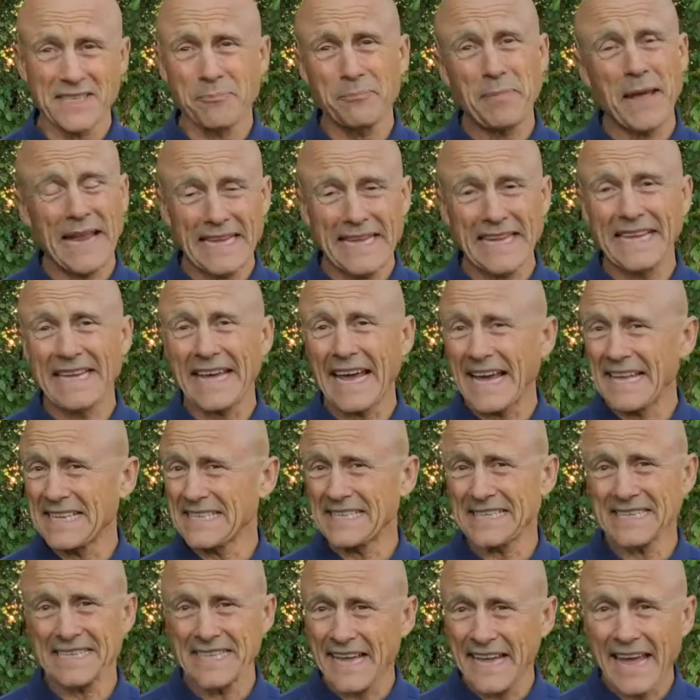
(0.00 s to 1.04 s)
the pending
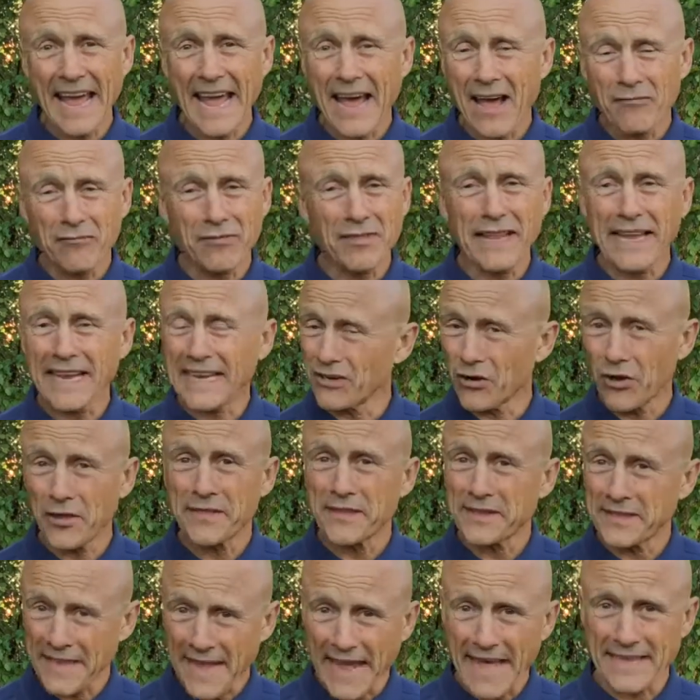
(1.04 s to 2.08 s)
cases they have laying on
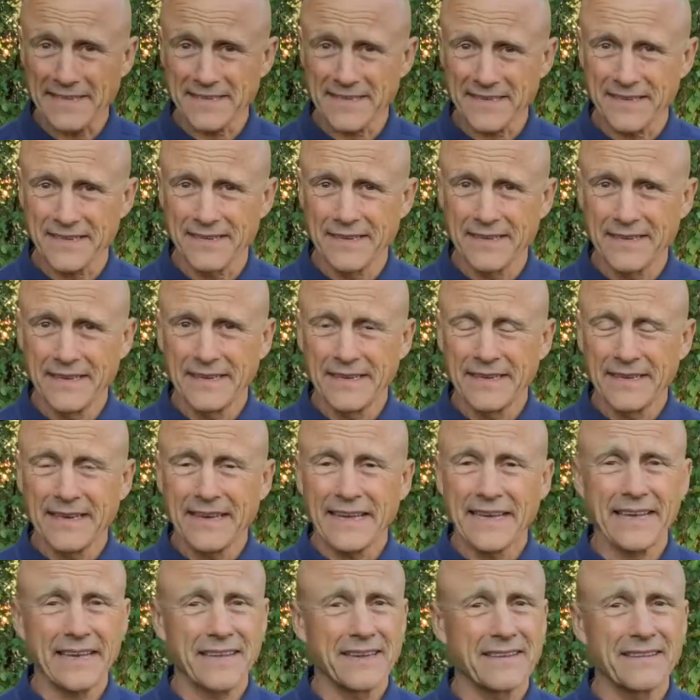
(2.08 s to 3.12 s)
the desk.
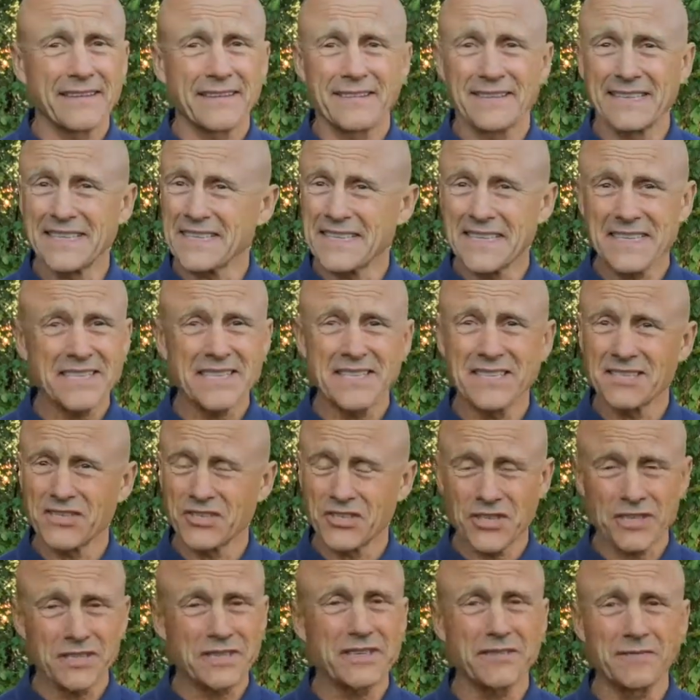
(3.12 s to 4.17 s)
And this isn't
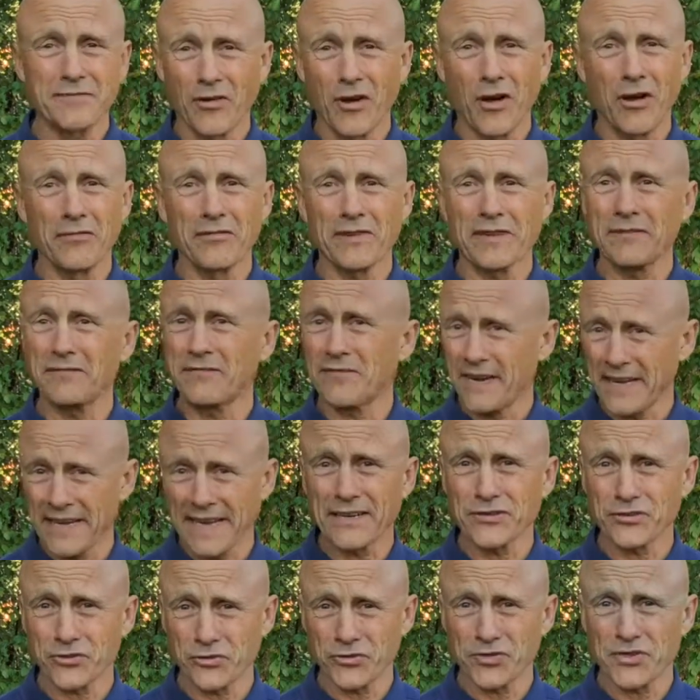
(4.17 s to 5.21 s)
just involving
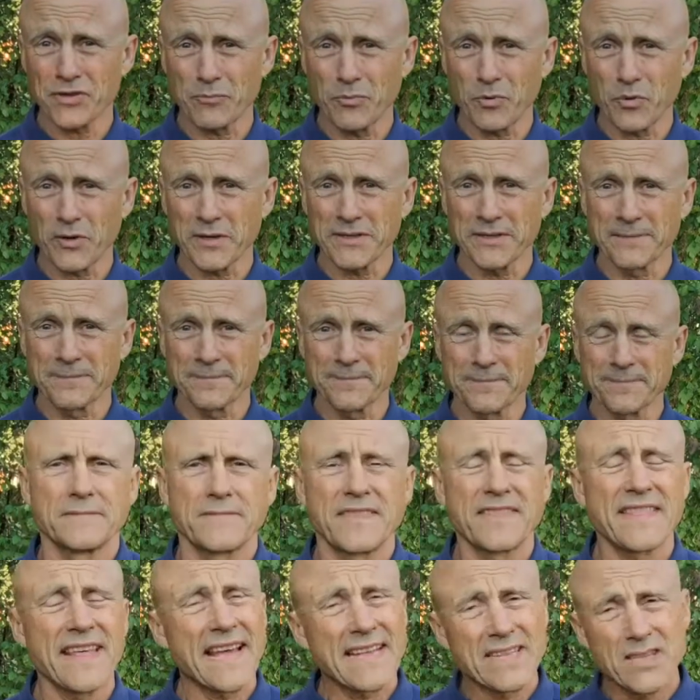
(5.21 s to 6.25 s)
financial support.
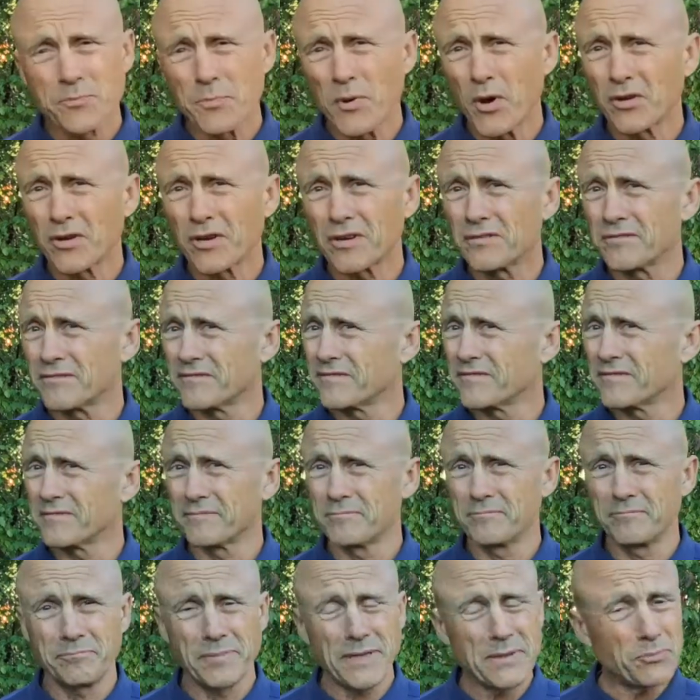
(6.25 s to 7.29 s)
Thad spoke of
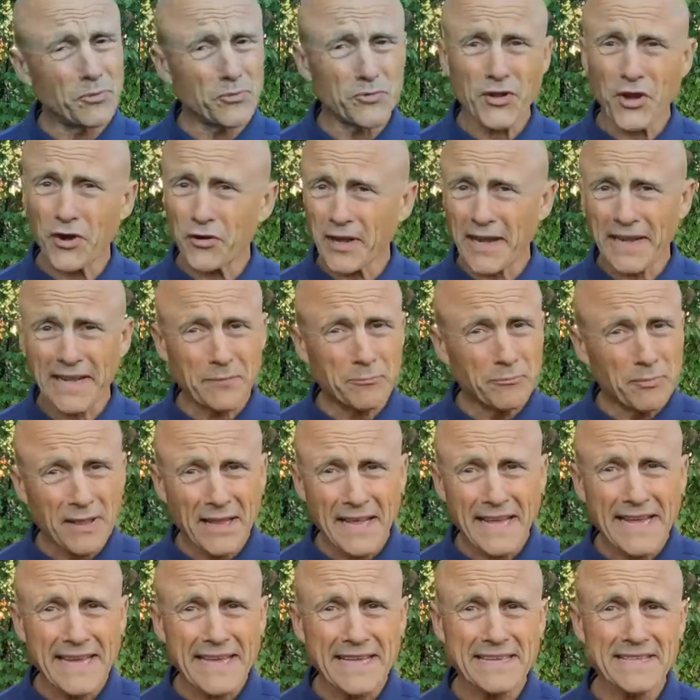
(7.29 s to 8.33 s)
people donating
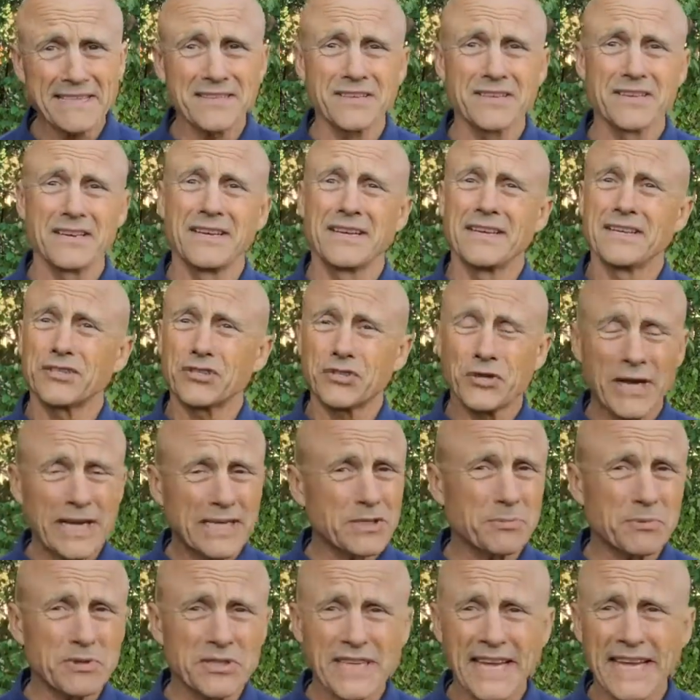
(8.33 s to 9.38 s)
planes,
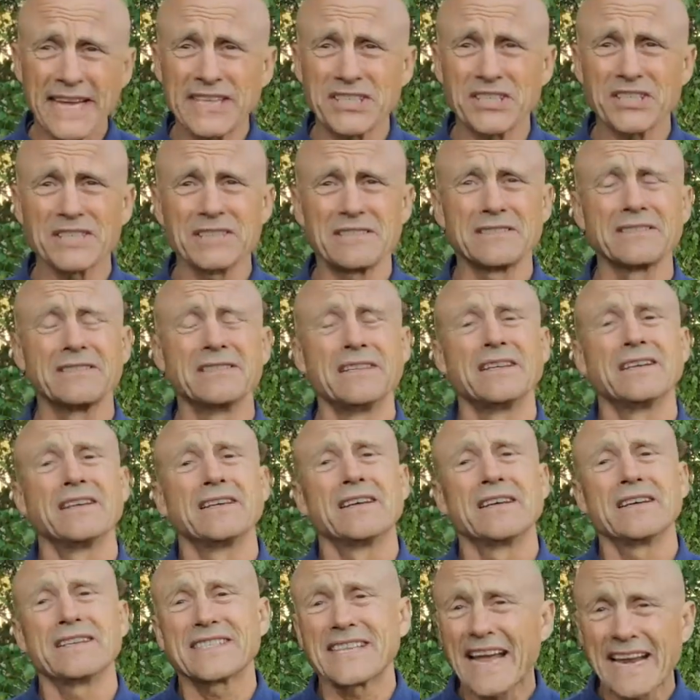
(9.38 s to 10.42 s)
transportation,
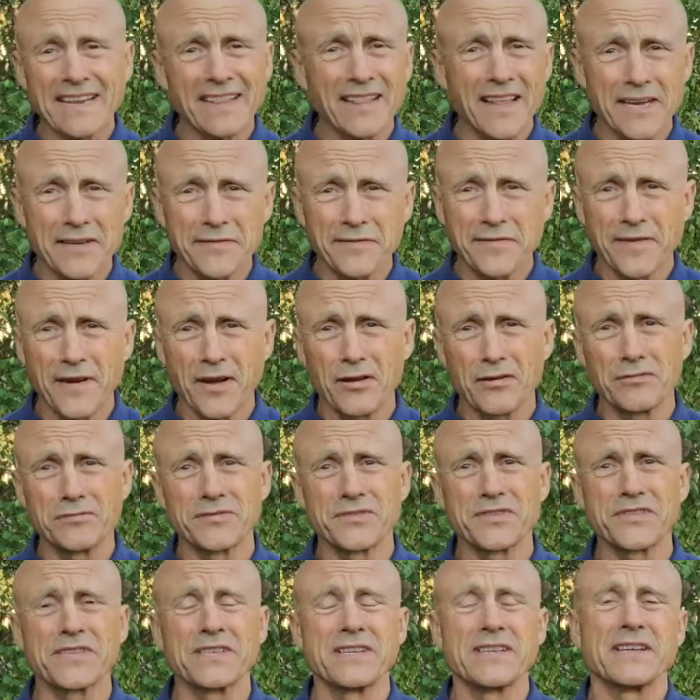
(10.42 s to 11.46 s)
satellite
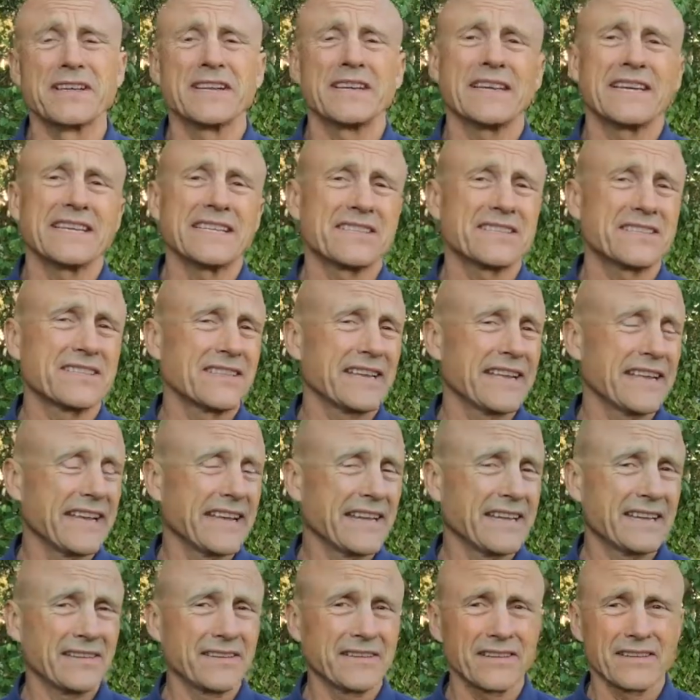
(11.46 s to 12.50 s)
phones,
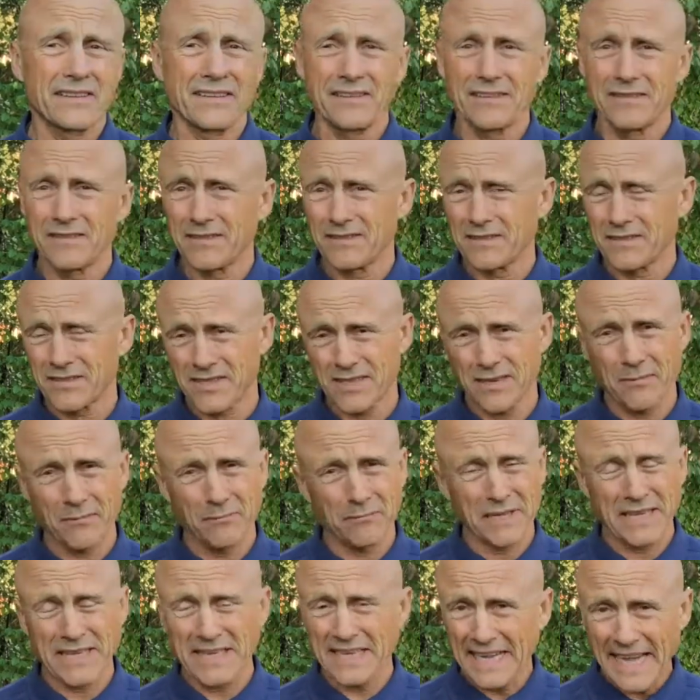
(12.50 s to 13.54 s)
and
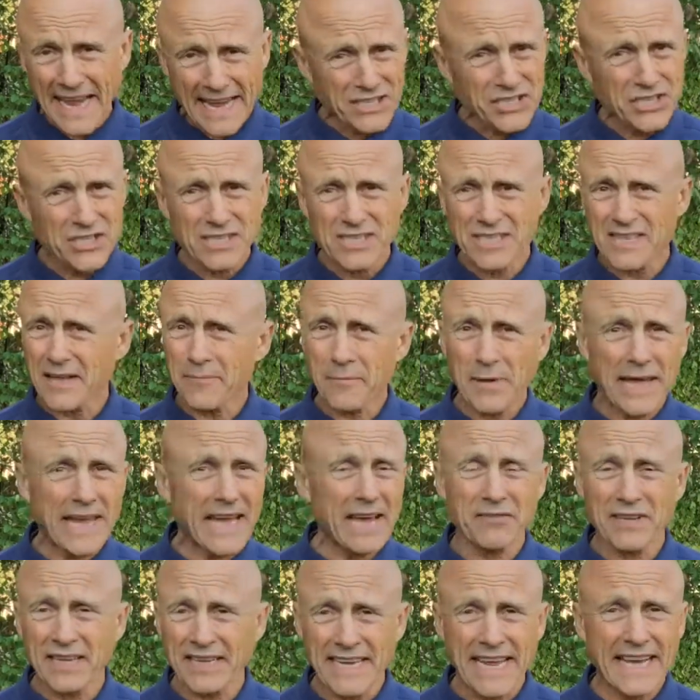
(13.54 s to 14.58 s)
some connections. They may
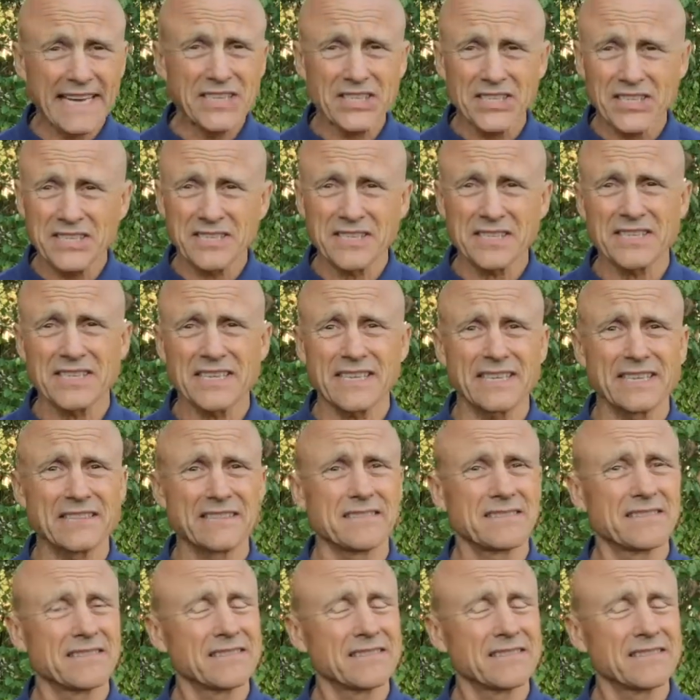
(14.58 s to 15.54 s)
have connections that